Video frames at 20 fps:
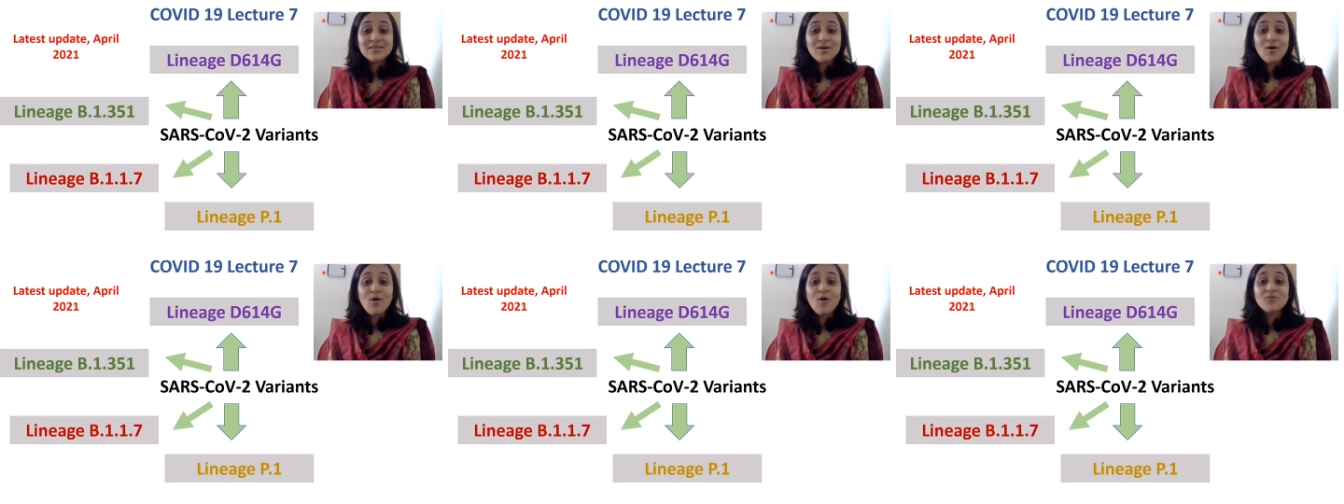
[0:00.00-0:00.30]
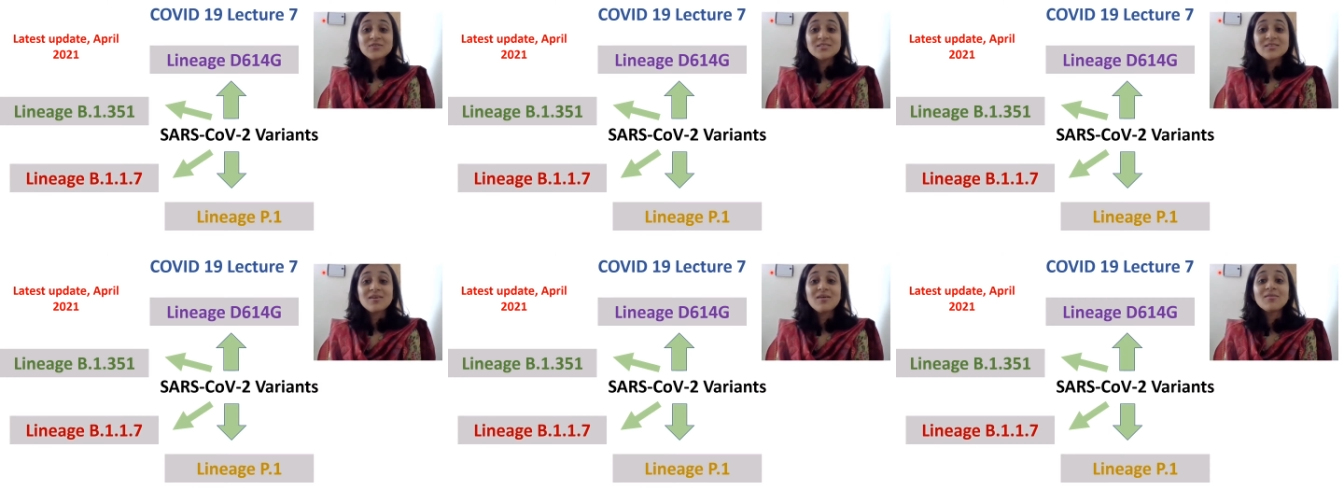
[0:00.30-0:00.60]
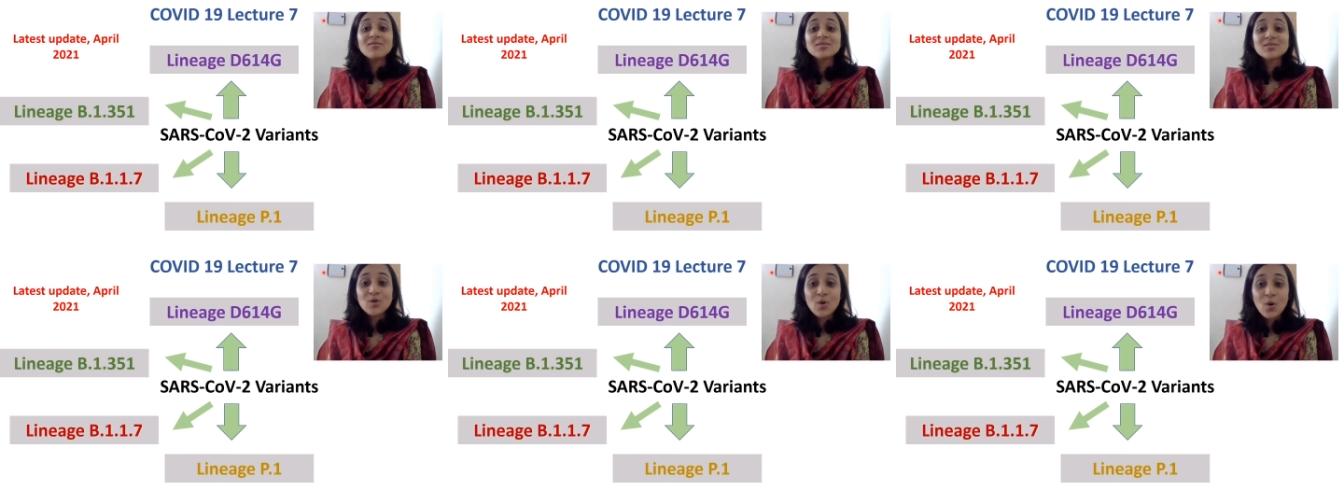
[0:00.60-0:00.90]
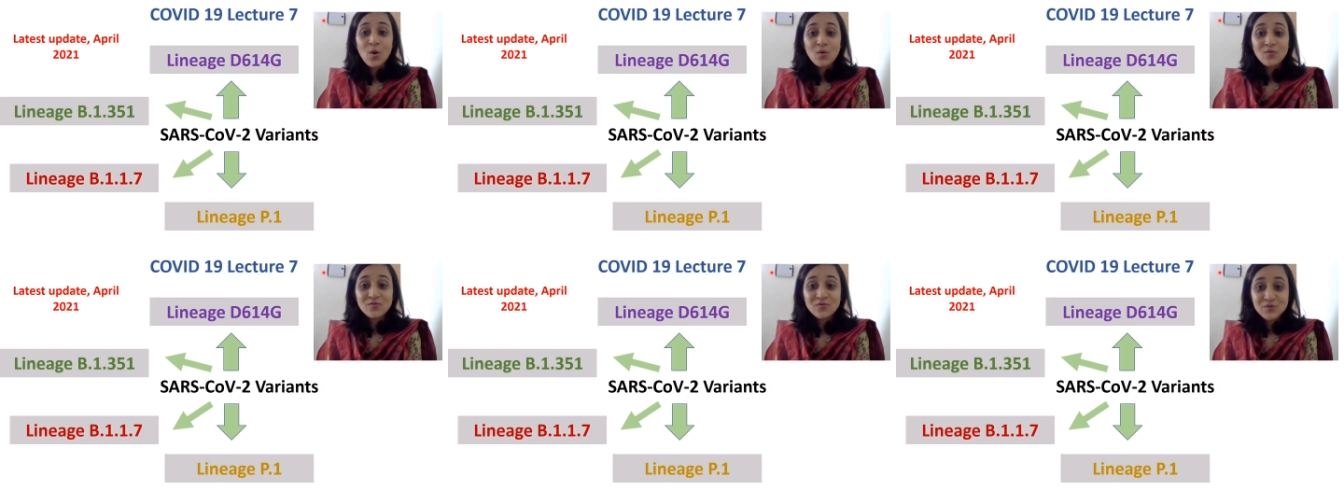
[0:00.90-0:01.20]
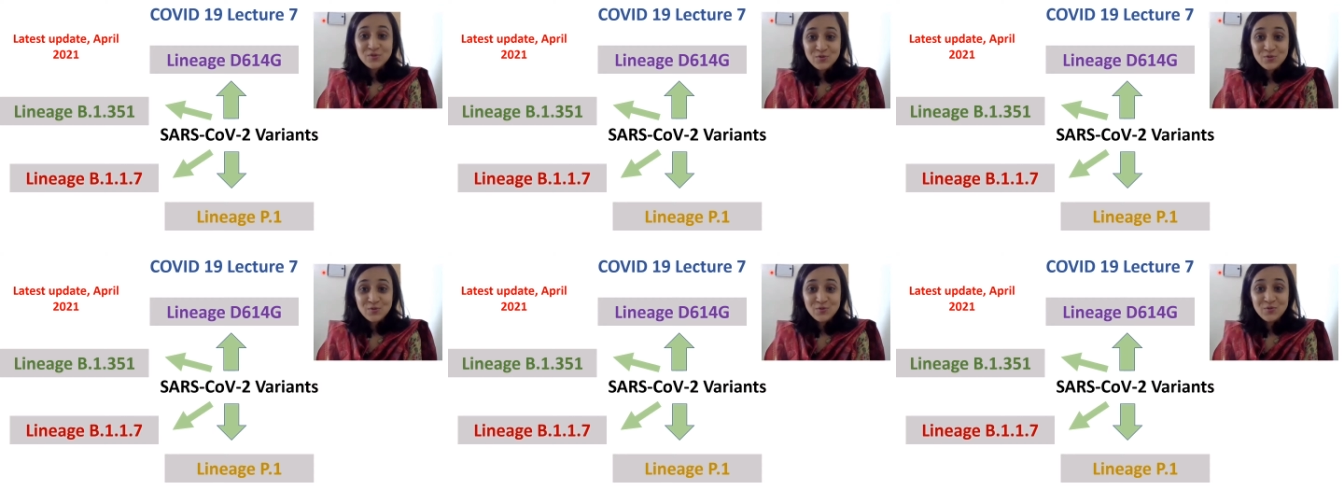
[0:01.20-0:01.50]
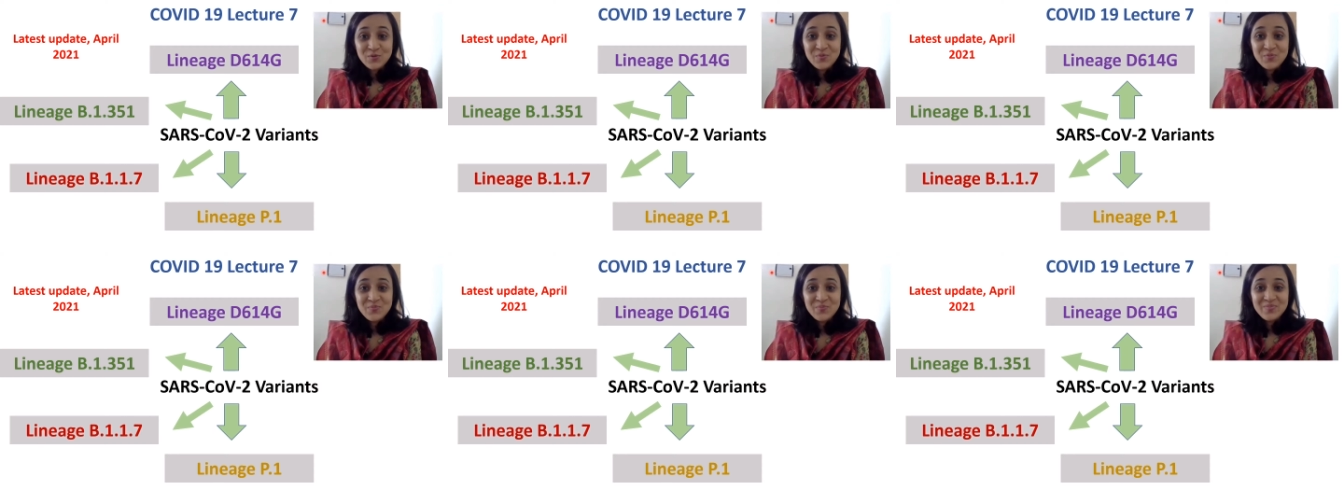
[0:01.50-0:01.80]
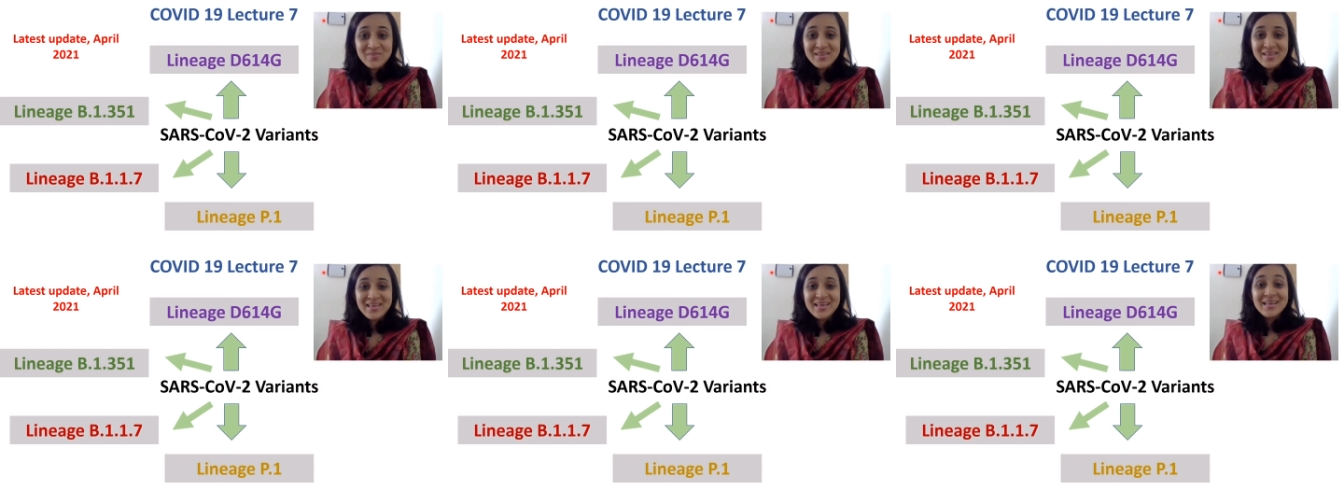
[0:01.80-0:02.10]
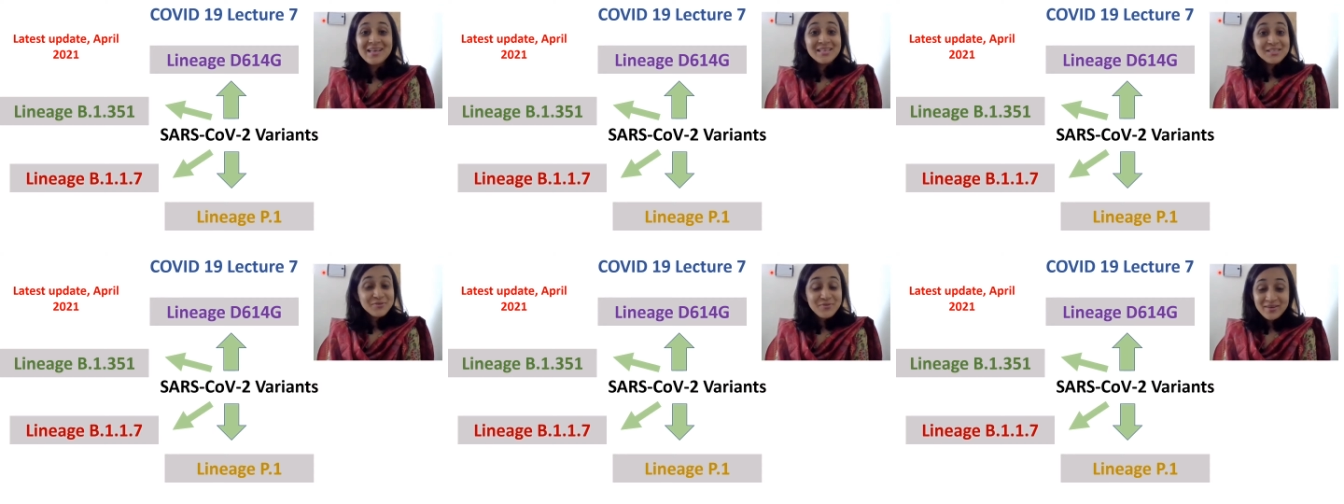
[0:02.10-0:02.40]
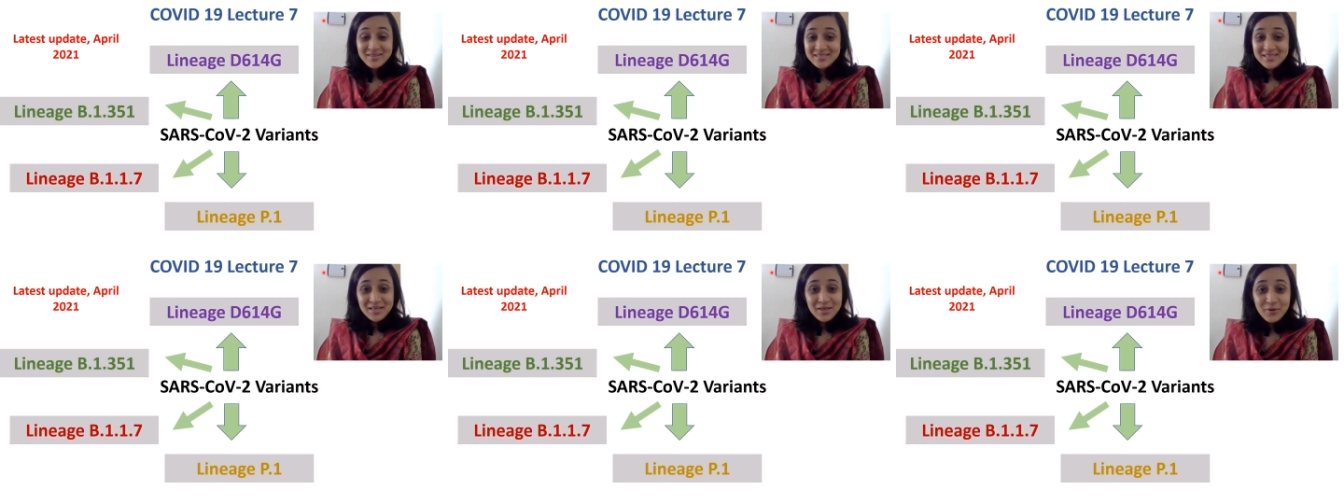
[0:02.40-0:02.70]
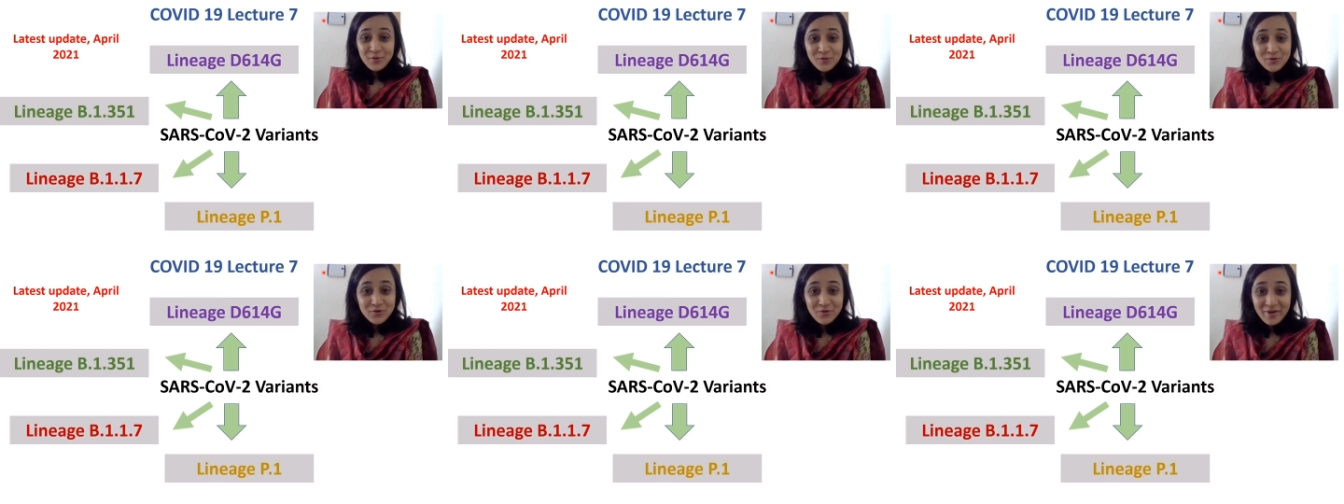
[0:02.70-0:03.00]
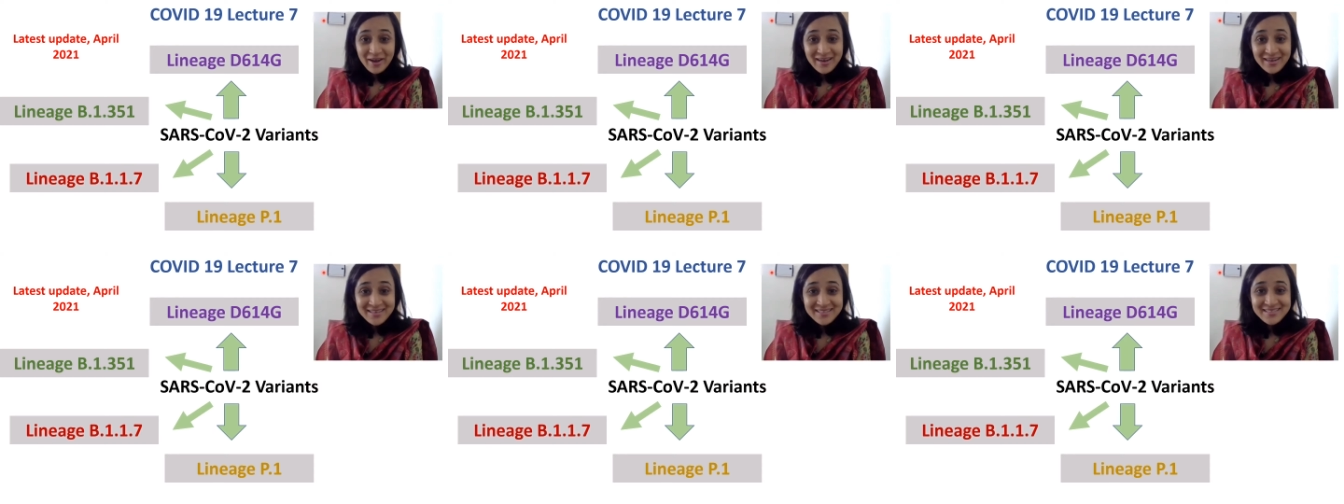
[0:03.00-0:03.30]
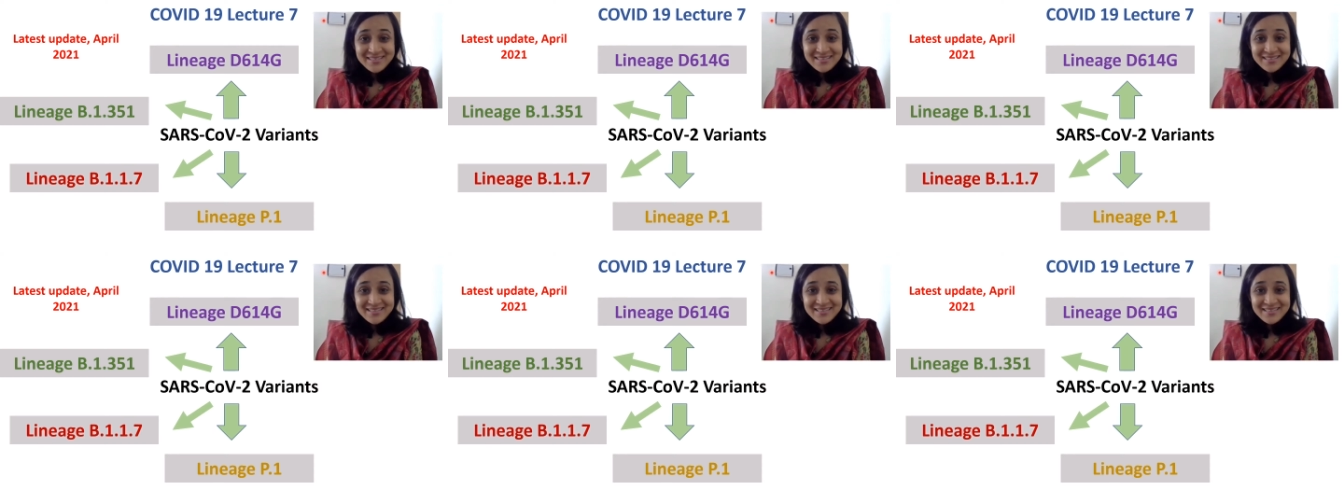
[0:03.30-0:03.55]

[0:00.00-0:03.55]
of SARS-CoV-2. So it's a huge, right?